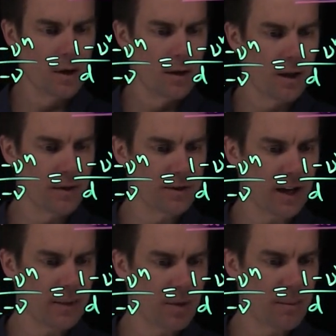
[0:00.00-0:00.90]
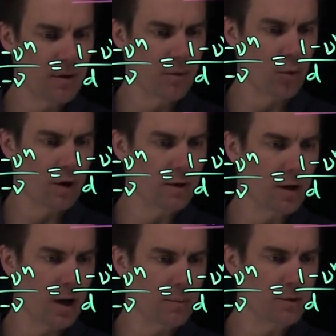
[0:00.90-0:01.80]
Then the second payment of 1
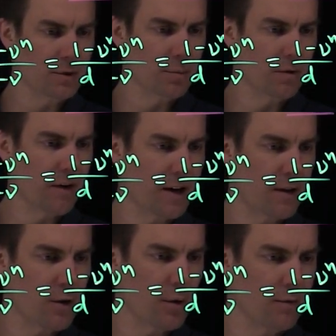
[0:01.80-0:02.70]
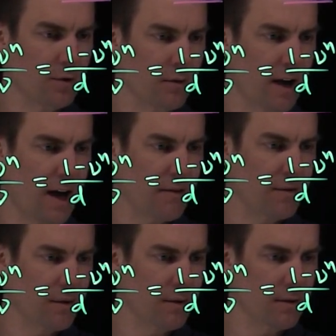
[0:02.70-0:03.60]
comes, provided that you have survived